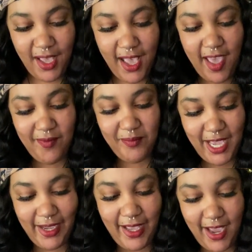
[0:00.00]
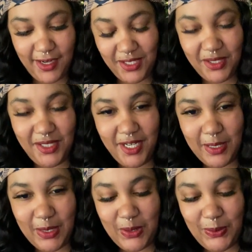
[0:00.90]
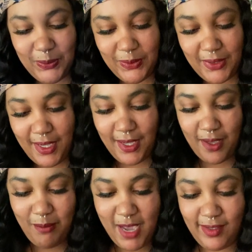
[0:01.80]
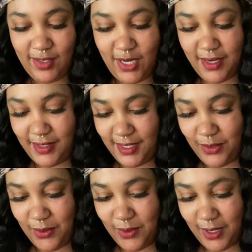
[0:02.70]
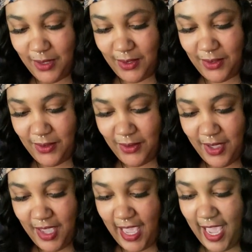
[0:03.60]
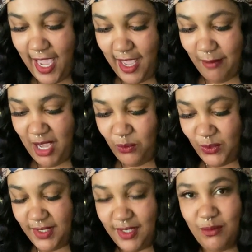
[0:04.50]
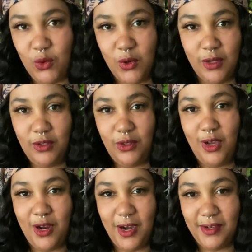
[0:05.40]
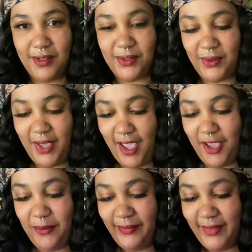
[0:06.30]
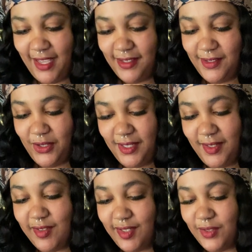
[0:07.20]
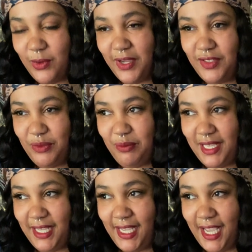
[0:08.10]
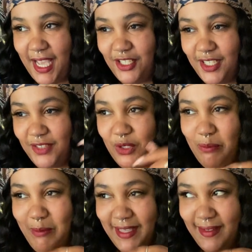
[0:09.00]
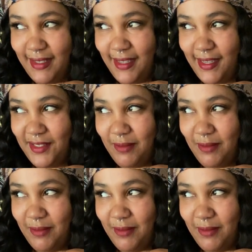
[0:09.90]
I have my Akashic Tarot, my Starseed Oracle, and my Wisdom Oracle cards, okay? So this is just going to be a general message.